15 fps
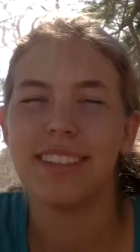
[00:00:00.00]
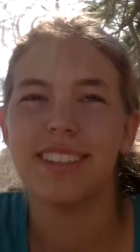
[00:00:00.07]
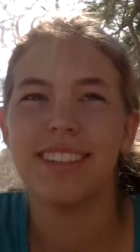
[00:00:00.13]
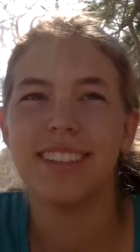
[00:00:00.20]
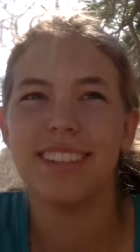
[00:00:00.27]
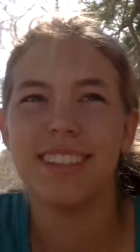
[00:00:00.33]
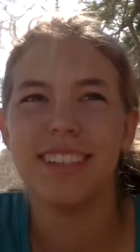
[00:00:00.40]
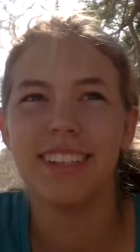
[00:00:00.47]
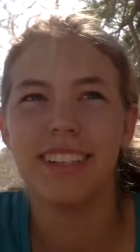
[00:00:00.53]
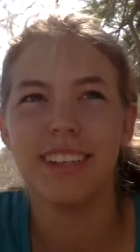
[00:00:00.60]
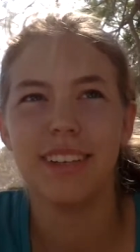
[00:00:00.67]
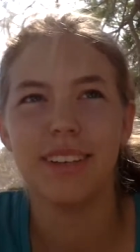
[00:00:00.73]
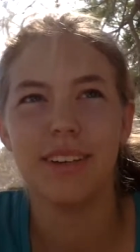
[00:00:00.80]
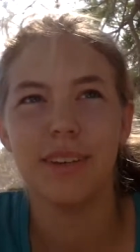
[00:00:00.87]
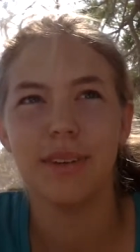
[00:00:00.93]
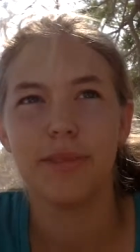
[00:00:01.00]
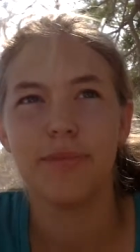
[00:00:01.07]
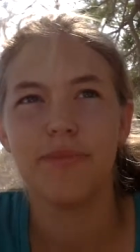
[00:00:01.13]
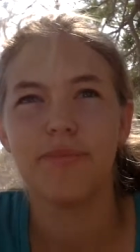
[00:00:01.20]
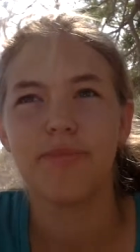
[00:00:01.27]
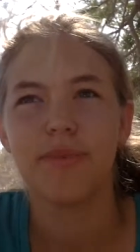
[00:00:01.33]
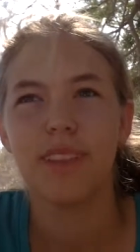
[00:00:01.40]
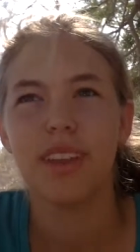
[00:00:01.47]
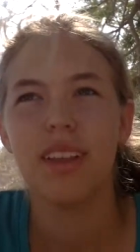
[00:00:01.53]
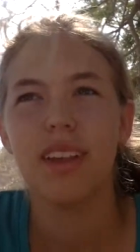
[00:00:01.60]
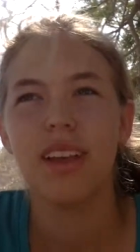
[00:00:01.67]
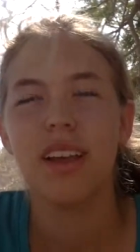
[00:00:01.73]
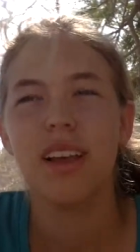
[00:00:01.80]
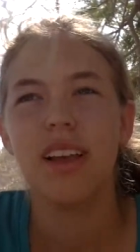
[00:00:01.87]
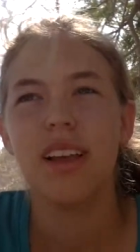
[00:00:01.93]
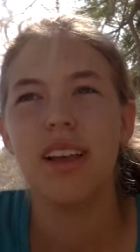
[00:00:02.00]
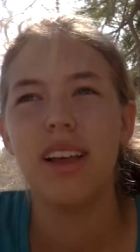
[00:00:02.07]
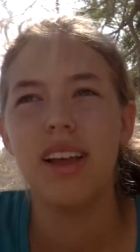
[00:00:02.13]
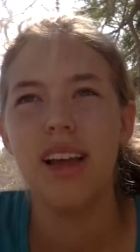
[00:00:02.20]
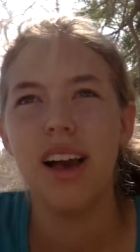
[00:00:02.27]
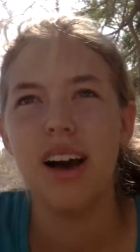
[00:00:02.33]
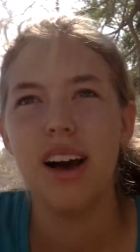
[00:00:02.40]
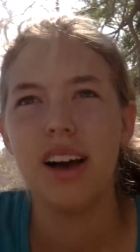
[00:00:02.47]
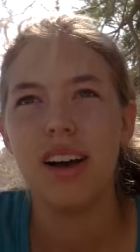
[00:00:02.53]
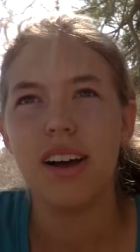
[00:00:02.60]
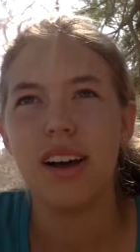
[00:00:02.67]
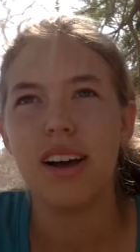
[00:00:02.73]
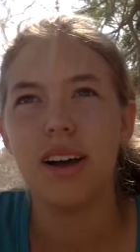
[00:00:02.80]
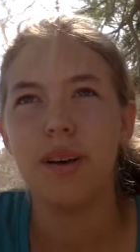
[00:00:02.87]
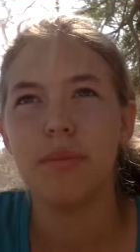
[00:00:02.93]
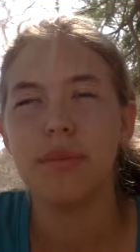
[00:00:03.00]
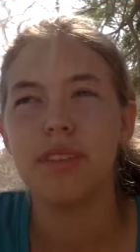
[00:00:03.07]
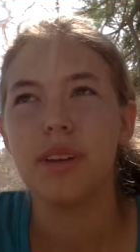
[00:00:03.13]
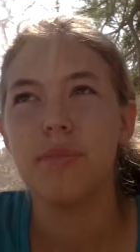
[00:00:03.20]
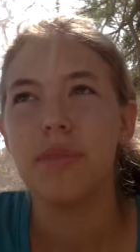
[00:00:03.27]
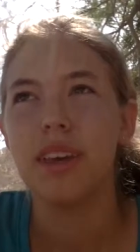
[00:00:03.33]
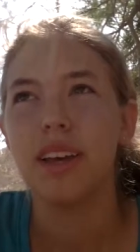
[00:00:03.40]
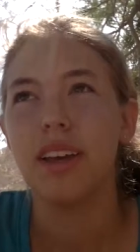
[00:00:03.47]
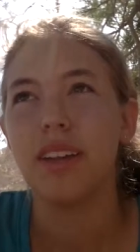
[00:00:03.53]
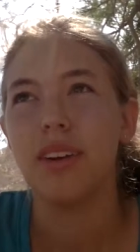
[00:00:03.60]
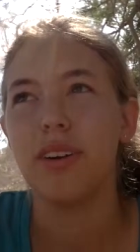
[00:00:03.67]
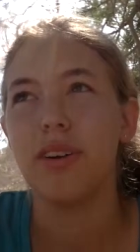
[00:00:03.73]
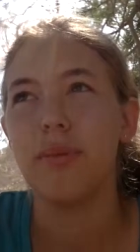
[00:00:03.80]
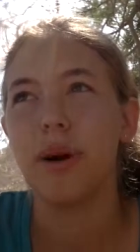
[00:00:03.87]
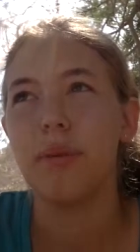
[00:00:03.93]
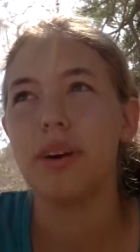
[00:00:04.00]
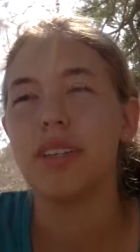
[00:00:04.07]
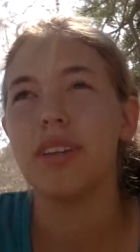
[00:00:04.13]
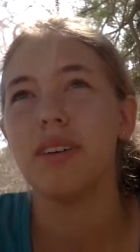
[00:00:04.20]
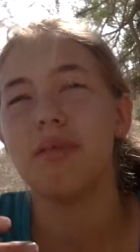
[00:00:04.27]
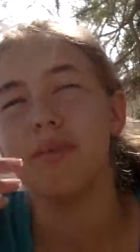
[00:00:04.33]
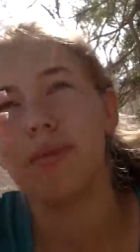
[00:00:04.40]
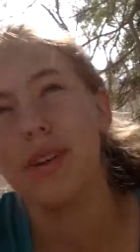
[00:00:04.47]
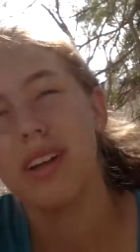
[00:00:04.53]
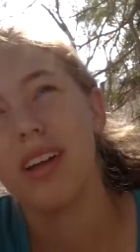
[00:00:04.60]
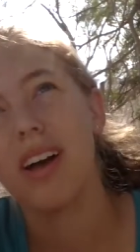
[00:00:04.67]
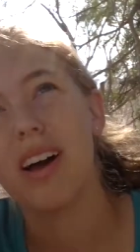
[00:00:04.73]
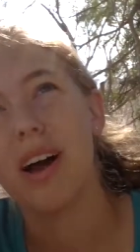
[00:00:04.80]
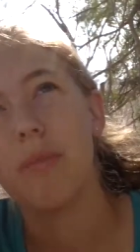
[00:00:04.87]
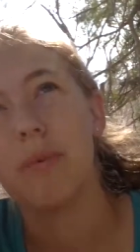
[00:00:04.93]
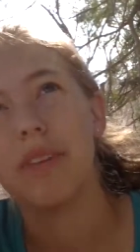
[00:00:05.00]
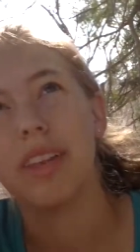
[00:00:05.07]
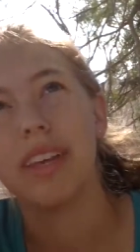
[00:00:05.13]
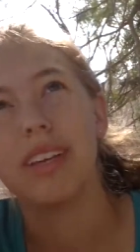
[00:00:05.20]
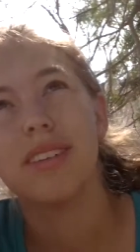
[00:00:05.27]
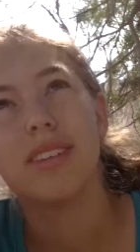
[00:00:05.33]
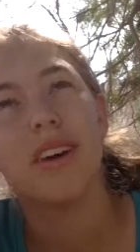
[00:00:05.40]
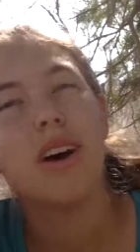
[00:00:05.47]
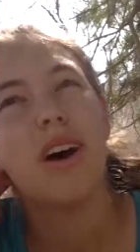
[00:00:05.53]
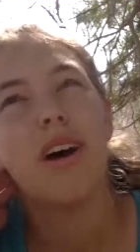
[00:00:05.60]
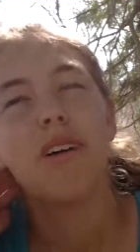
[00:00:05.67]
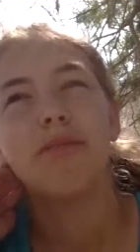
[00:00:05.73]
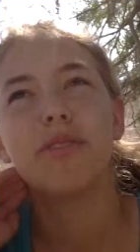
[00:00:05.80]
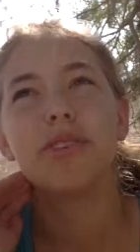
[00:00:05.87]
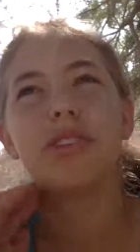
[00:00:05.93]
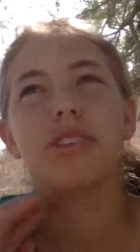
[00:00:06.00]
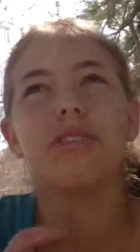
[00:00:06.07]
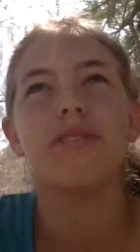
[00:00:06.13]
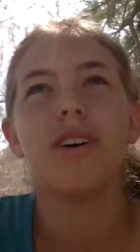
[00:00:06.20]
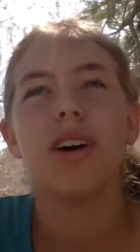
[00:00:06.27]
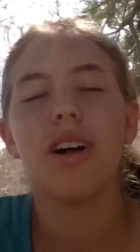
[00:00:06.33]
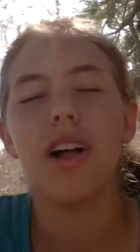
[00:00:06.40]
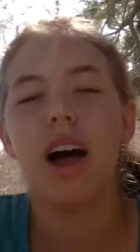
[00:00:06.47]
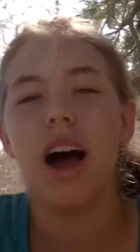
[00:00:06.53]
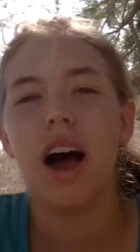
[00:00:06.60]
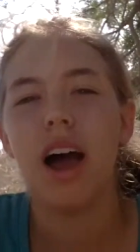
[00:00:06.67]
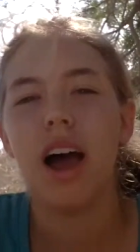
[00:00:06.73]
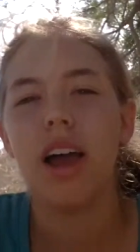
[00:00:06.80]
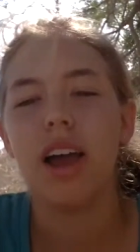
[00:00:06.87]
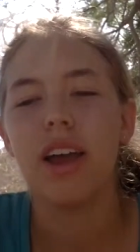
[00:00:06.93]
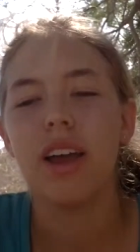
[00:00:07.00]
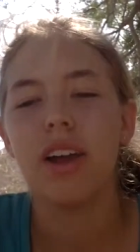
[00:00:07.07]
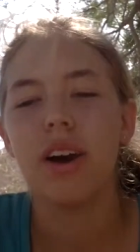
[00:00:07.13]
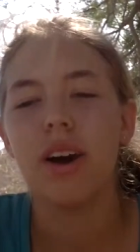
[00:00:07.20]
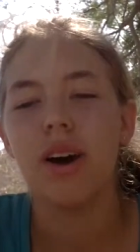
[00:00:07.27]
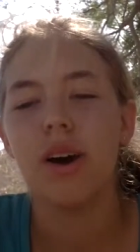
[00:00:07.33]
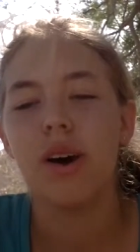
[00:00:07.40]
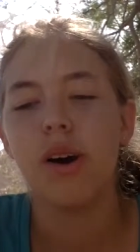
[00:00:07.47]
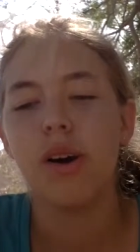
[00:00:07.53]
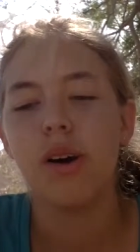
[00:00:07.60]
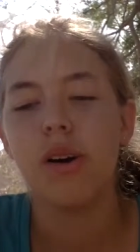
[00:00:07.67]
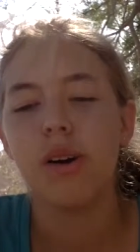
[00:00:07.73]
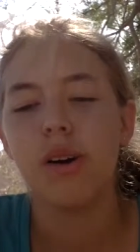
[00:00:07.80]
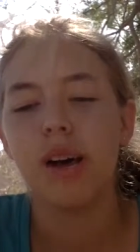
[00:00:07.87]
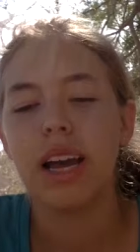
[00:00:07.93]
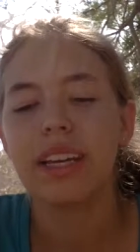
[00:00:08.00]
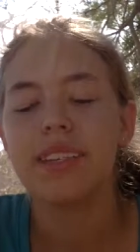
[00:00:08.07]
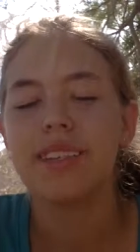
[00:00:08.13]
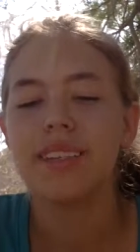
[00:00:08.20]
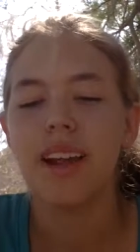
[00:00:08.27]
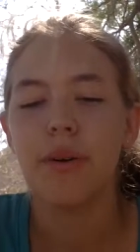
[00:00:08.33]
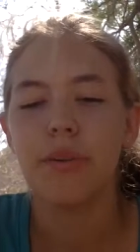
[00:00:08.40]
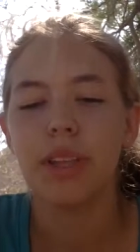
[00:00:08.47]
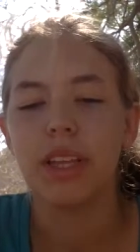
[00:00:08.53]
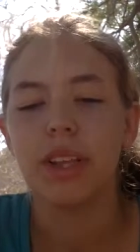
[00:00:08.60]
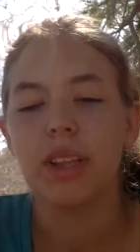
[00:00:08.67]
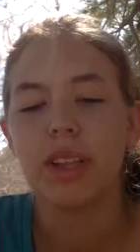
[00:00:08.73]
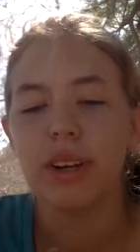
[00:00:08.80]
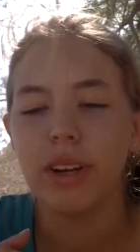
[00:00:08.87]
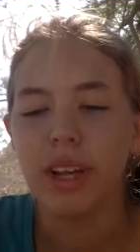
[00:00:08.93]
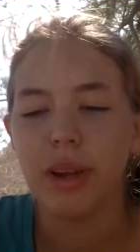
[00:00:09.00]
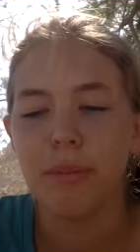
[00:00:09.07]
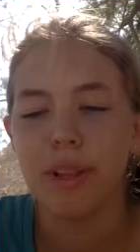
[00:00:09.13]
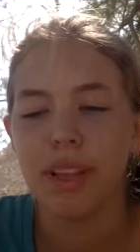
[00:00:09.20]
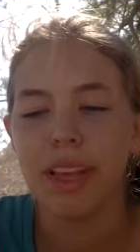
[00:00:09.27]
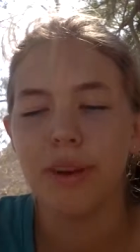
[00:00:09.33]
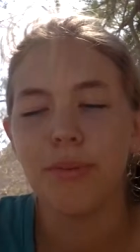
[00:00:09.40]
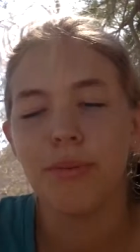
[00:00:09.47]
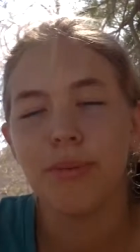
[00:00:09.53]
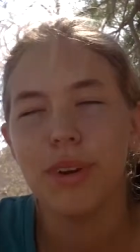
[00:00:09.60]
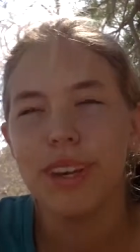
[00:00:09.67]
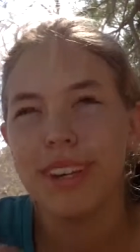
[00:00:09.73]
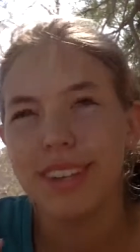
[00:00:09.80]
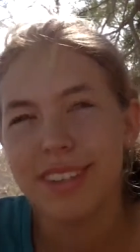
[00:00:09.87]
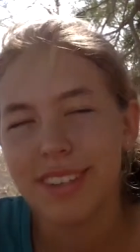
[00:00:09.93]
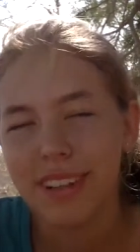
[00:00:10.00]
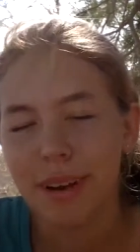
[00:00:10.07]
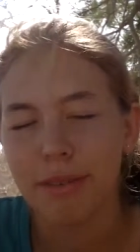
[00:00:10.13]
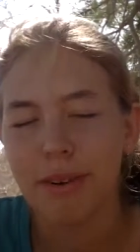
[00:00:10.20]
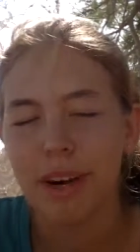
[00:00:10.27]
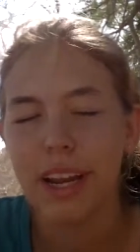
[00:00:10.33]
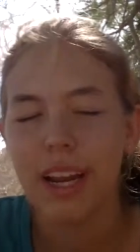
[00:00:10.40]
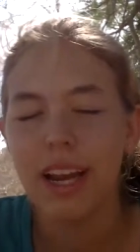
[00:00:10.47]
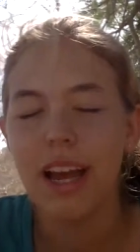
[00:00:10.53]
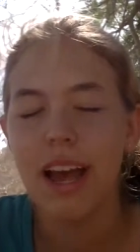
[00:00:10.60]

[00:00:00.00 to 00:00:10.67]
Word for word: Something you learned about yourself this summer. Um, something I learned about myself. Well, a couple things. First of all, I, I guess it's not really learning, but like rediscovering.